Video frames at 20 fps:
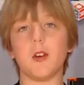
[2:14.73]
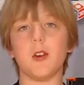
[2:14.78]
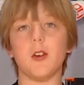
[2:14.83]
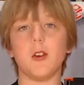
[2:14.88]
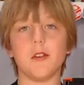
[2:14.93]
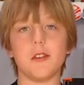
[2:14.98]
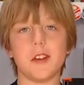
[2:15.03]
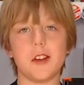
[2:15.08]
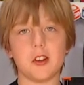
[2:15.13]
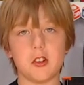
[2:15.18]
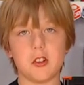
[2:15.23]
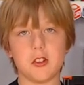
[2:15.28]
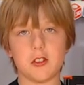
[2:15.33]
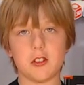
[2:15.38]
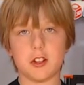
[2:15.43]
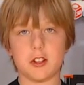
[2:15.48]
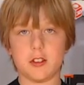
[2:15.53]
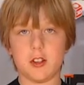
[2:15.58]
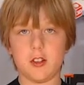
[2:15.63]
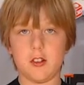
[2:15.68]
of Xander's
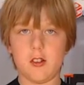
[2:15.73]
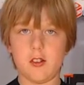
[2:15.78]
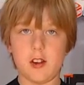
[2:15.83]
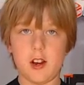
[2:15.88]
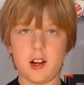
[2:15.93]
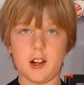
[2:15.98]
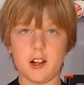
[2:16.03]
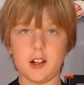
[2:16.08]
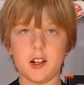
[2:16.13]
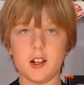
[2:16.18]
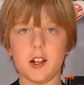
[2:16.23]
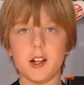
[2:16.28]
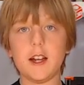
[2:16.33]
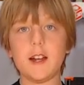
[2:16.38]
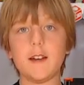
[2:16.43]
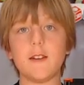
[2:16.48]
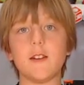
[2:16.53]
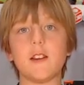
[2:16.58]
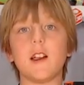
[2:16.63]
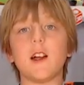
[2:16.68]
Thing Thursday.
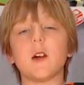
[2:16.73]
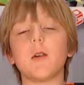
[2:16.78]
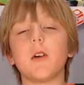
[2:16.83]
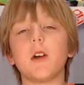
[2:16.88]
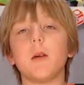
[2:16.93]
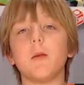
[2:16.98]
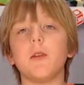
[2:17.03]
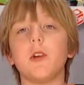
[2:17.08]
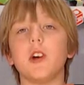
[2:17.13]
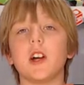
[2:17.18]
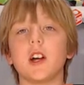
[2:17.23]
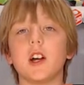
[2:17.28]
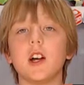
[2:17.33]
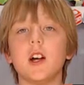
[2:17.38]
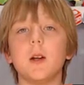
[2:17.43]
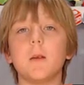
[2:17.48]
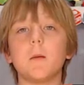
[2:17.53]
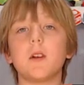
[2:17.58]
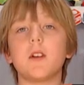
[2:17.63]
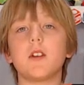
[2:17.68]
If you like what I'm doing,
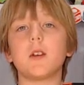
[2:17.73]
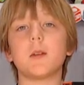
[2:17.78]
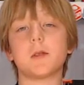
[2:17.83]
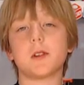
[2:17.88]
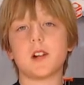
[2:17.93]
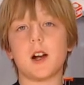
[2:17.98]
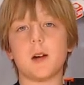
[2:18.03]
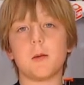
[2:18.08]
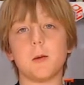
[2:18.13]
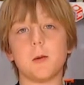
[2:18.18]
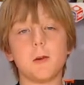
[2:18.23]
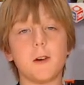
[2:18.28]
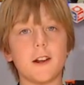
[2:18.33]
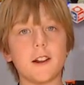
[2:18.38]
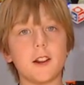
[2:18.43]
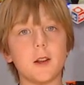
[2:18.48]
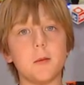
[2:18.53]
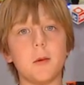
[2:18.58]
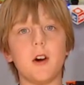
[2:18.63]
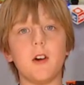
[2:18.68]
please subscribe and ring
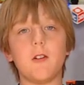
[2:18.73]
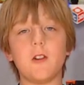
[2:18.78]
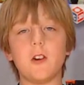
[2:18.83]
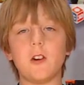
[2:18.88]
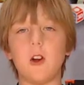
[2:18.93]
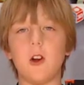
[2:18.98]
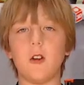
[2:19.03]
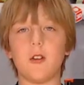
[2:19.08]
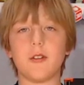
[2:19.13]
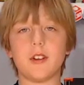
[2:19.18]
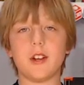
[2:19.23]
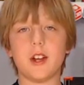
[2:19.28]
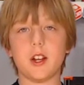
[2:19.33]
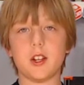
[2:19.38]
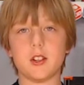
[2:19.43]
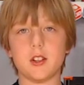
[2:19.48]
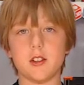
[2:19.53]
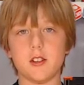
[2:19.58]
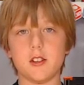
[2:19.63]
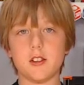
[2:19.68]
the bell for
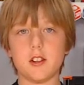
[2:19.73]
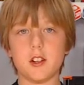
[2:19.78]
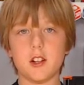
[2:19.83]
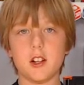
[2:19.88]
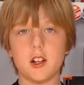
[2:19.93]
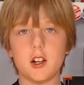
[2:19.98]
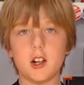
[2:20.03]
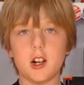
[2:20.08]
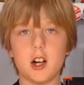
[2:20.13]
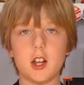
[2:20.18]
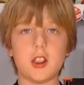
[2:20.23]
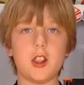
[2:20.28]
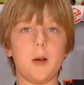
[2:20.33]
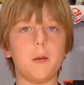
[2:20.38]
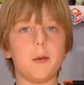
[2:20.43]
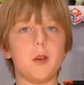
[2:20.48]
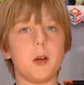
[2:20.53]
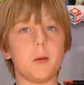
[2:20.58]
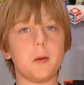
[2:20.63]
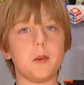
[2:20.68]
notifications. A
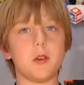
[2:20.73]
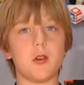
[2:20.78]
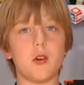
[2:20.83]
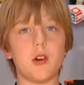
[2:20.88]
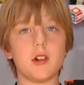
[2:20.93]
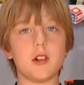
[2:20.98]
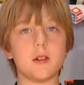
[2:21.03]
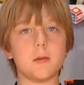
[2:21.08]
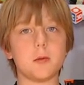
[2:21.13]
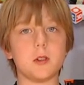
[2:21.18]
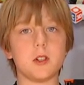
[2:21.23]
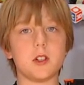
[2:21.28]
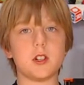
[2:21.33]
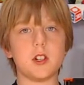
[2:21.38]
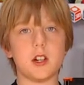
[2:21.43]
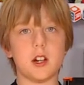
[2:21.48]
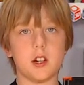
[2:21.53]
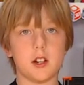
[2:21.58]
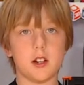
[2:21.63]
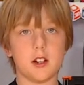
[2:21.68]
thumbs up is always
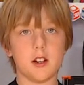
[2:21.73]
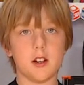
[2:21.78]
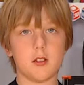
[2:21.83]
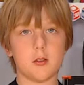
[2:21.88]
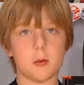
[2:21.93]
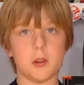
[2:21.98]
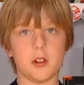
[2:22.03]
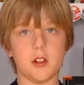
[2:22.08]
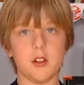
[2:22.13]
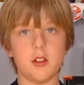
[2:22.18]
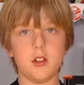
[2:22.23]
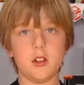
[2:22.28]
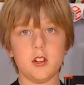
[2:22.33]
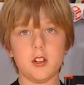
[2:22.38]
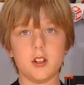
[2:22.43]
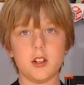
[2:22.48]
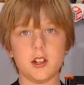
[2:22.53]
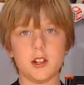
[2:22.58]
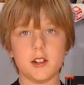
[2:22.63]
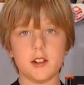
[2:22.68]
appreciated as well.
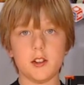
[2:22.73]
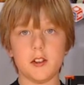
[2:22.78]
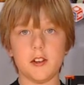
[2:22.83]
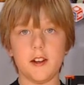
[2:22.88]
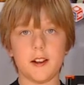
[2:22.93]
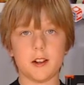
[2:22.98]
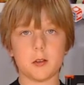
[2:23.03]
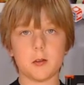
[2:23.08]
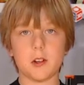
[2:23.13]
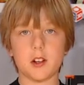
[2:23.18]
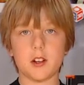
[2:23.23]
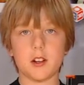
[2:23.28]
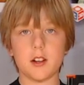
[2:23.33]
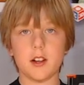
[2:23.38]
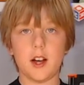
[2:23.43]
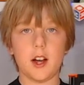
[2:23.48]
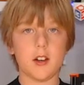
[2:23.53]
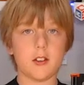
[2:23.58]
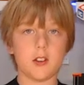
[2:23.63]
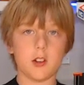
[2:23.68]
Till next week,
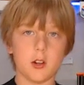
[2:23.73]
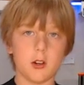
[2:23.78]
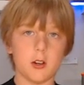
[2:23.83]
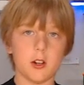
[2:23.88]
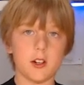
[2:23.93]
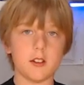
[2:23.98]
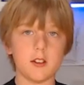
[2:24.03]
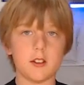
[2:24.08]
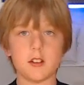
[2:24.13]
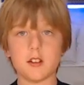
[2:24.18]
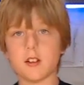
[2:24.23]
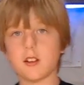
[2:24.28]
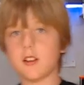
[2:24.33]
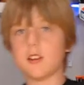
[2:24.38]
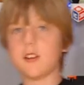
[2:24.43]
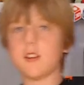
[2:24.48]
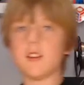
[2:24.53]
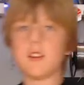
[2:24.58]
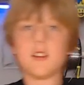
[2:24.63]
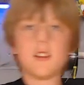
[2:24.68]
as always,
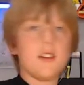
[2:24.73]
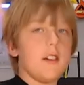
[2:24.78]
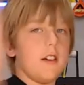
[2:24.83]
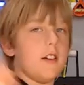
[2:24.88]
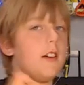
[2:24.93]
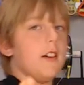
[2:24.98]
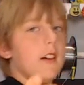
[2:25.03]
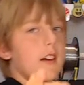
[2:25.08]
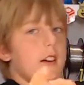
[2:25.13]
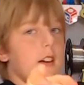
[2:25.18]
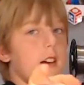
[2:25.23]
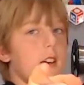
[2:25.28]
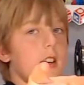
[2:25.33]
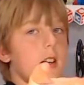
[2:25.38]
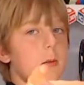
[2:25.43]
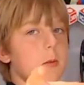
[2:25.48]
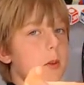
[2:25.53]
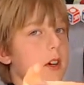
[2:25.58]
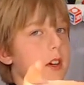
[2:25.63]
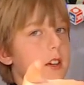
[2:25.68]

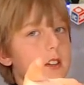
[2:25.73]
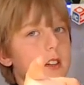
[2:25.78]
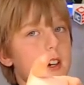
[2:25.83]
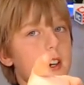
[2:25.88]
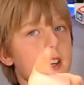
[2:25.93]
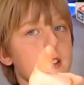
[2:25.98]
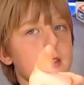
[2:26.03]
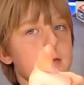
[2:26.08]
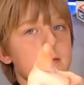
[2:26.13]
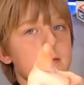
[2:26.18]
print on.